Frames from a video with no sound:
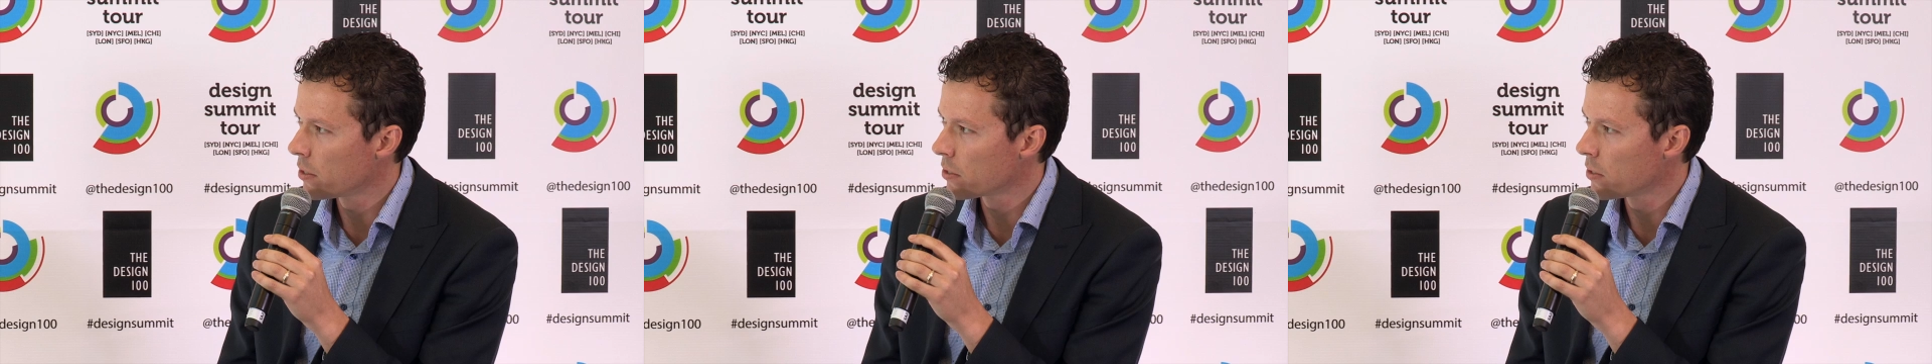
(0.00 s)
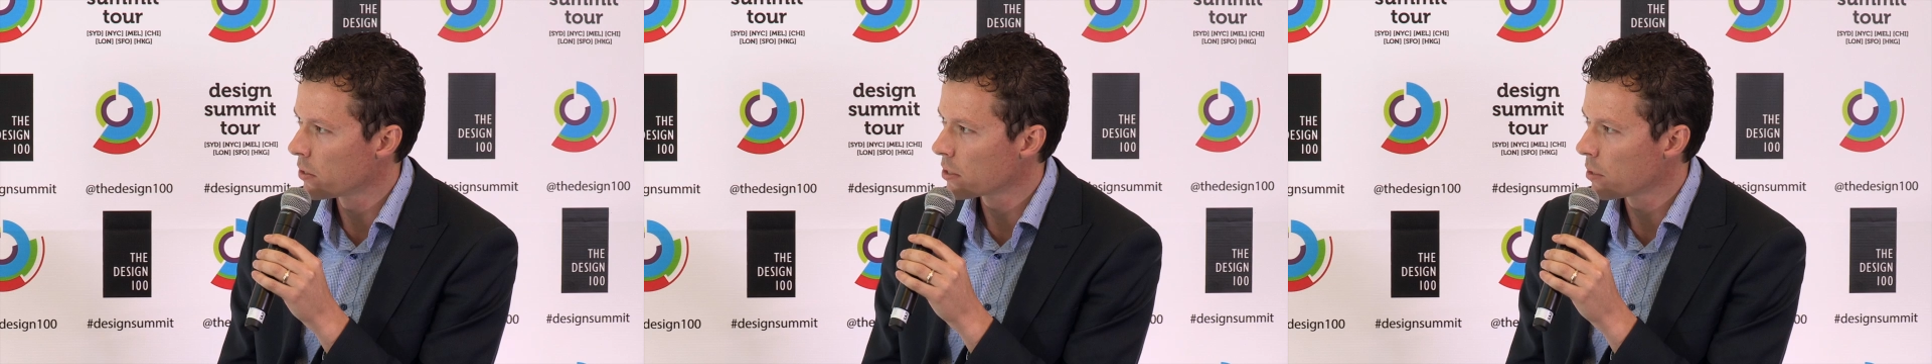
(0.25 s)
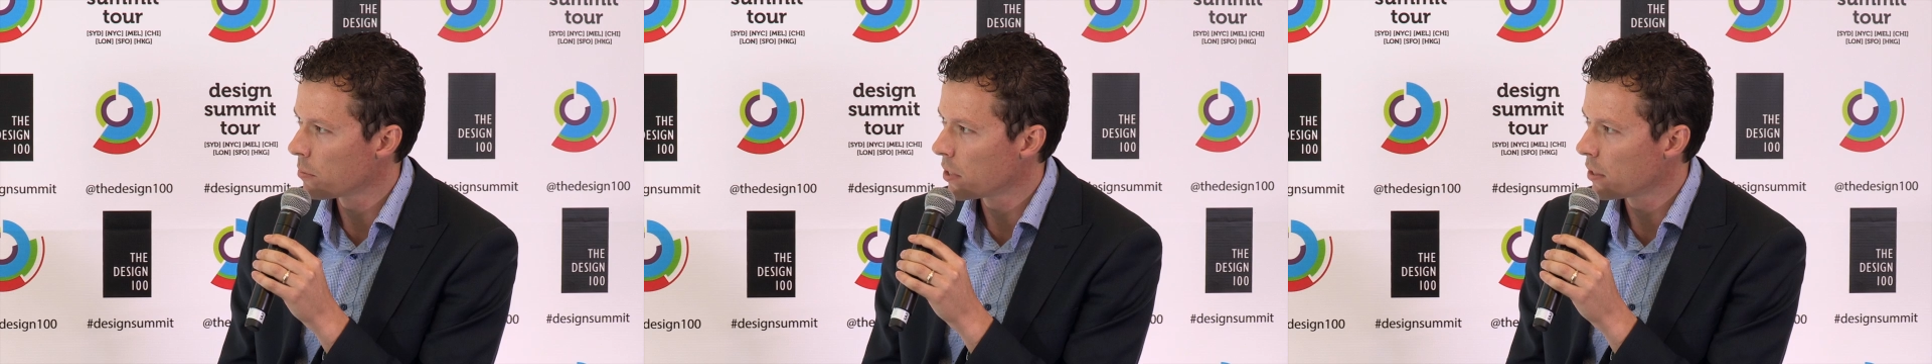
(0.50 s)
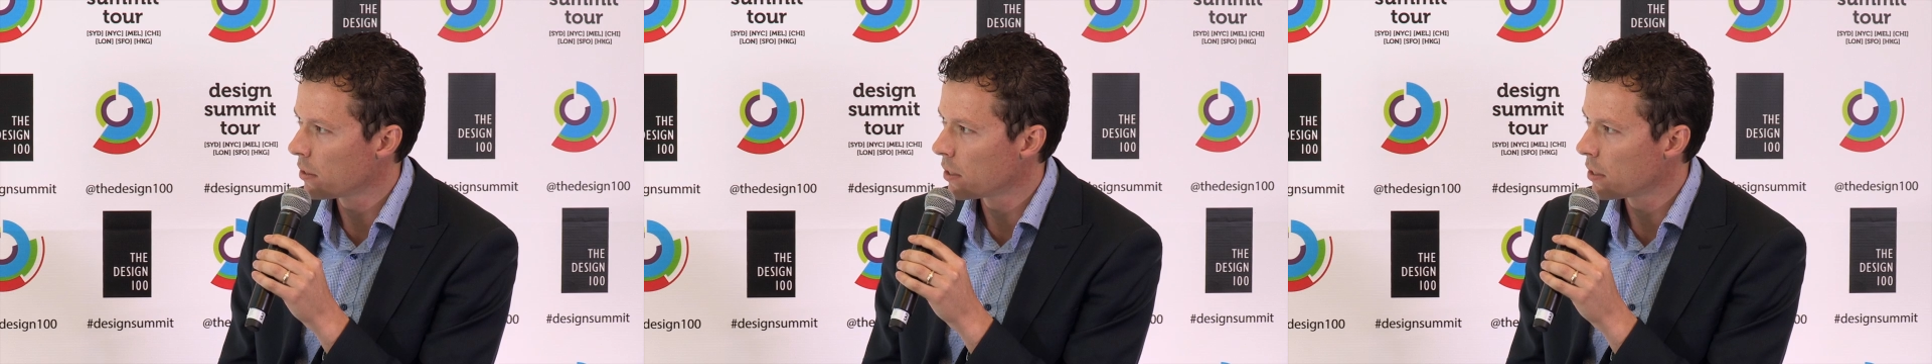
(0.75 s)
it's not
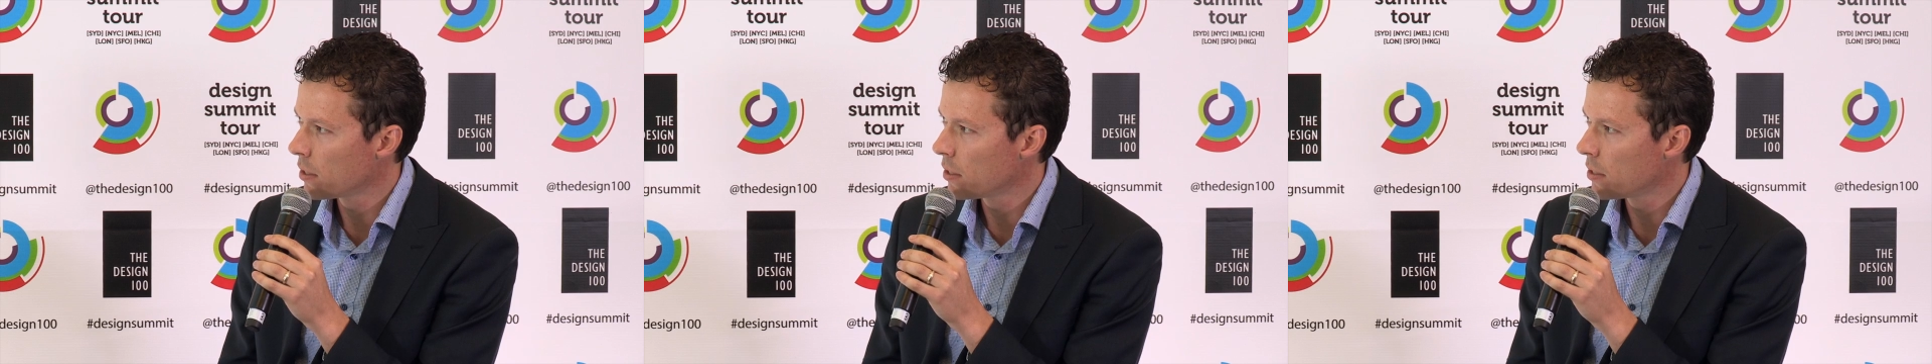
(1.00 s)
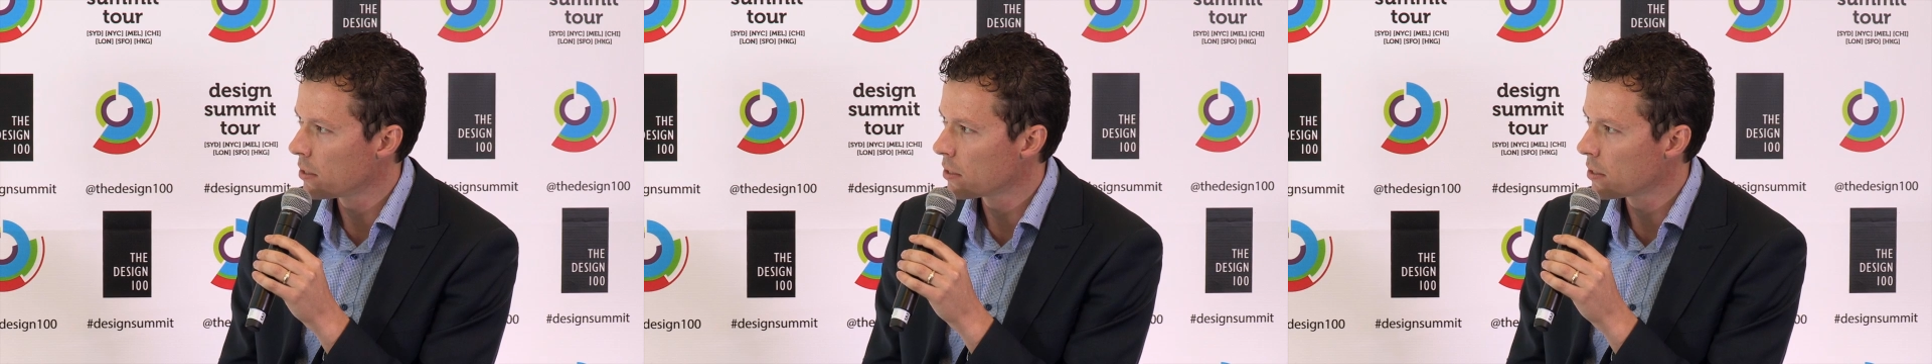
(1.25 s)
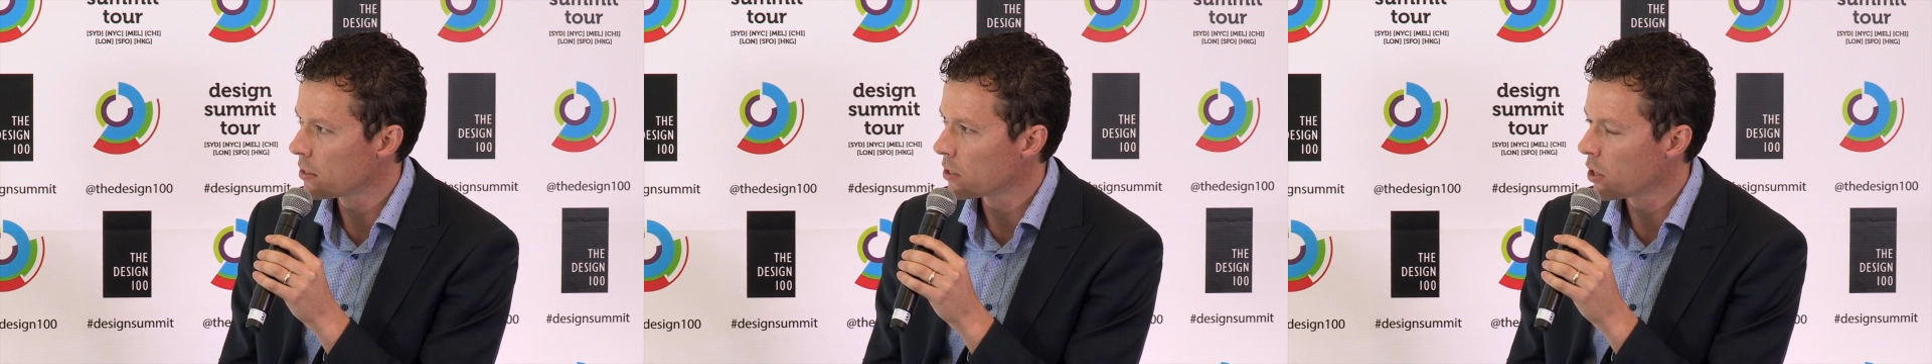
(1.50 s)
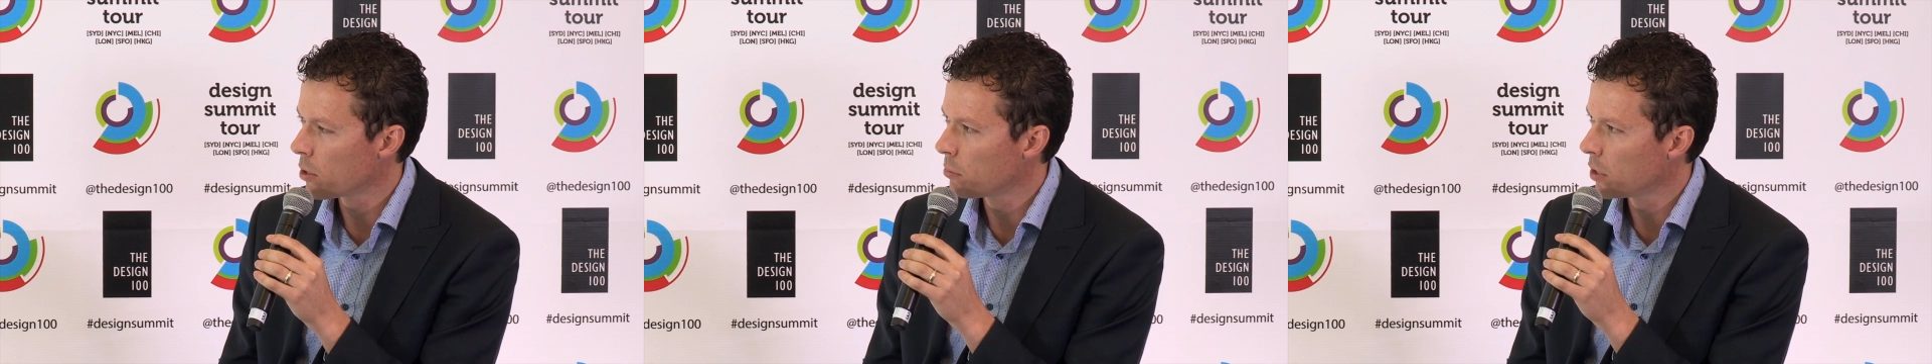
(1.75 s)
something that is
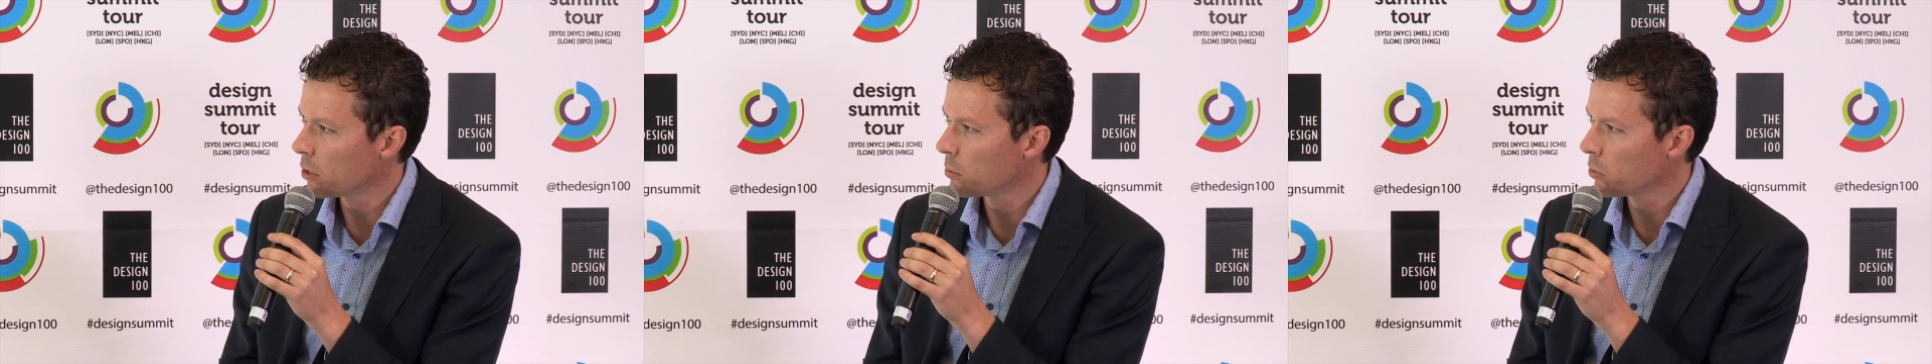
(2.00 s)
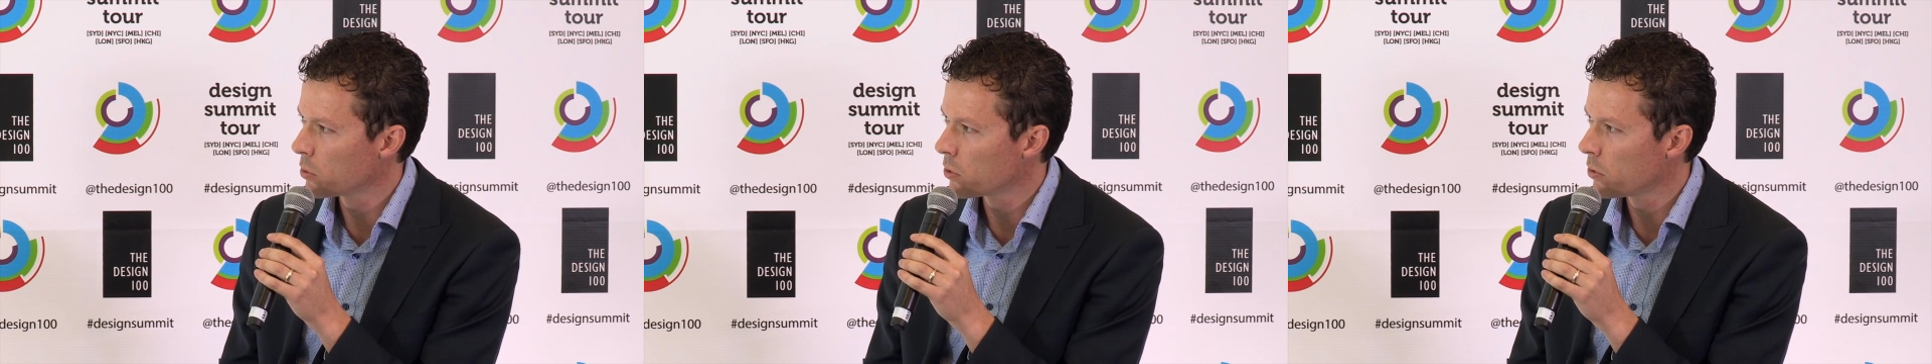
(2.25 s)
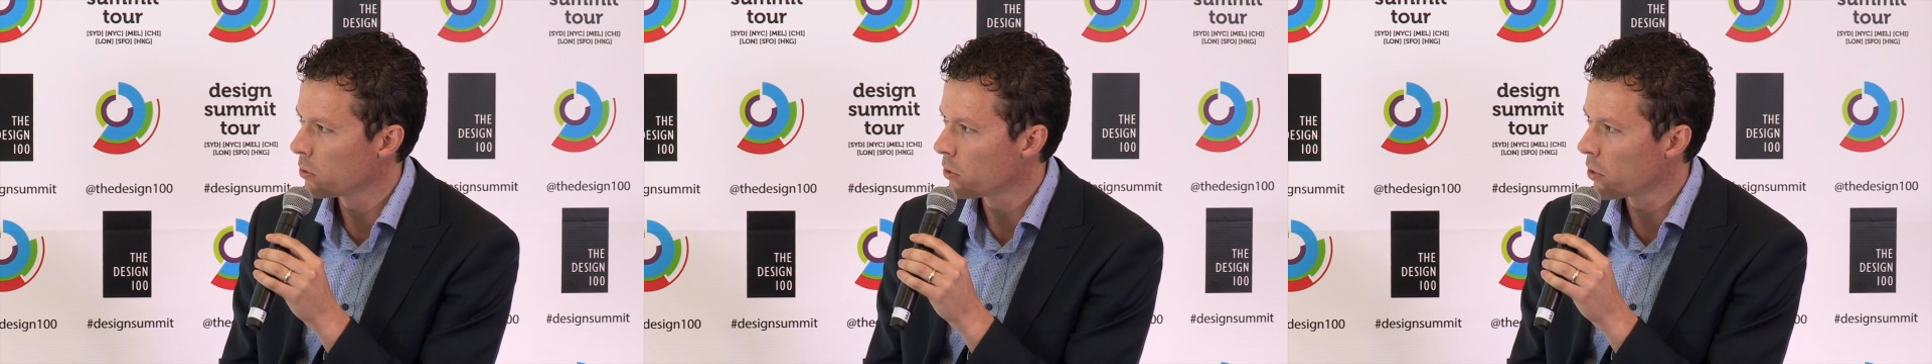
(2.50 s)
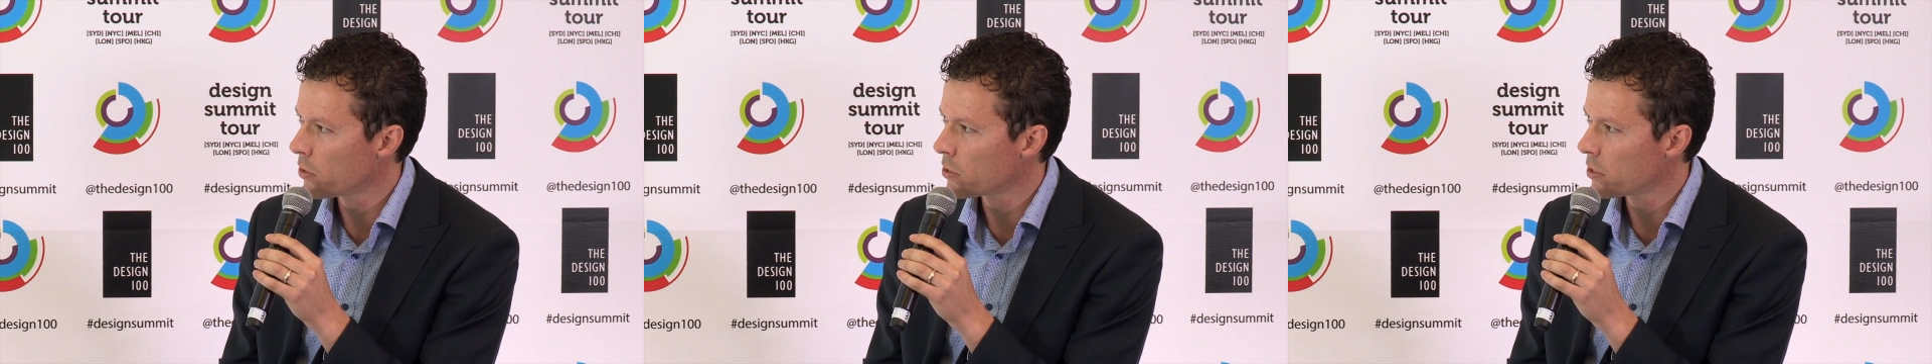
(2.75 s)
only applicable to
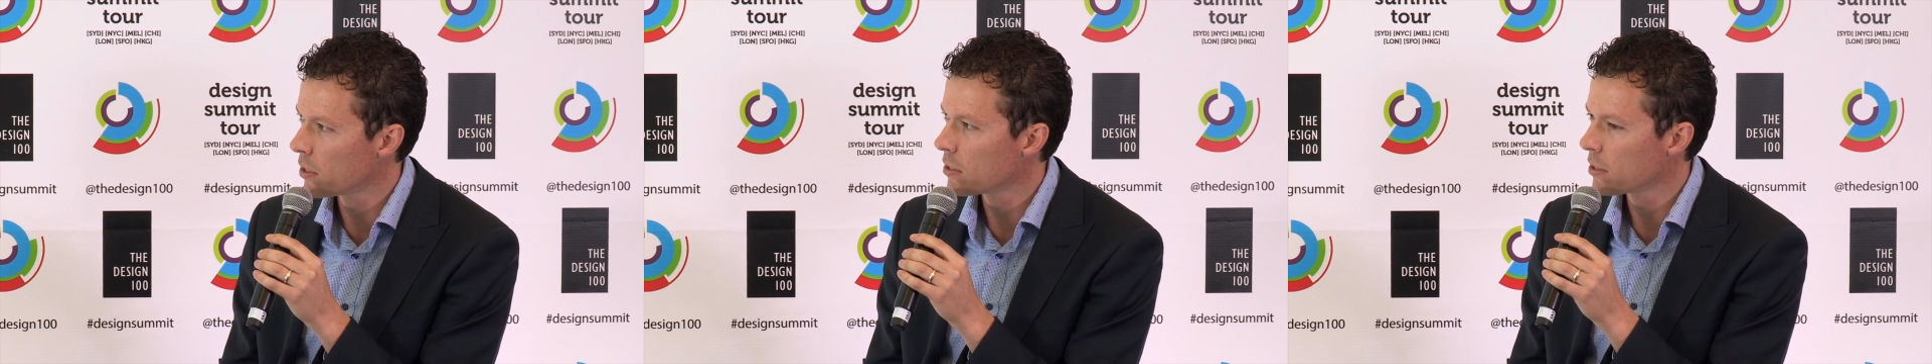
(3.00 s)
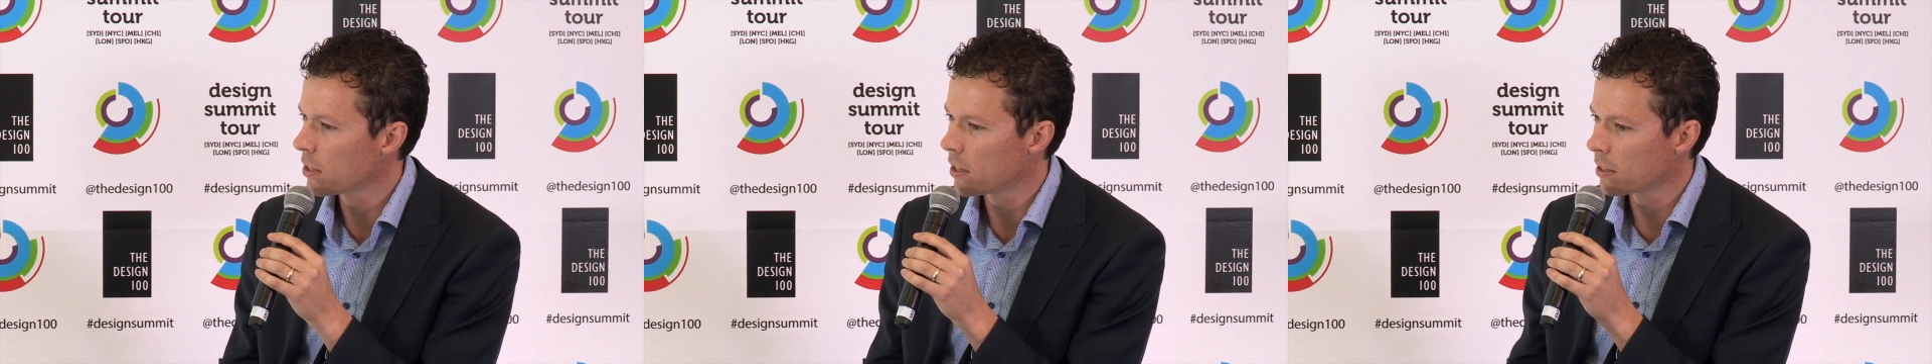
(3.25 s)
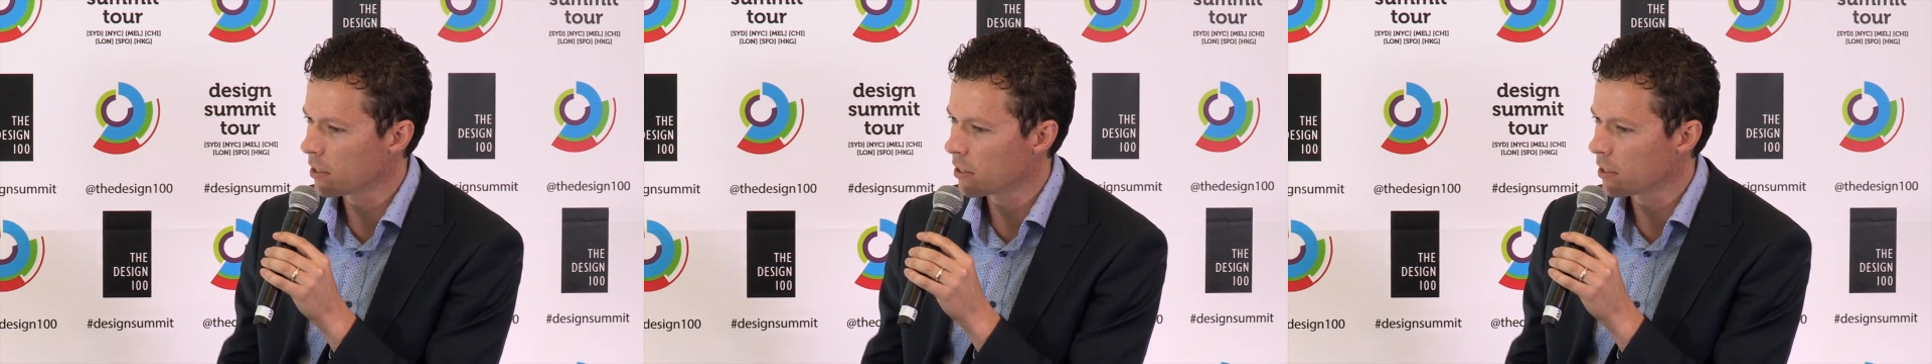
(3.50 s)
those that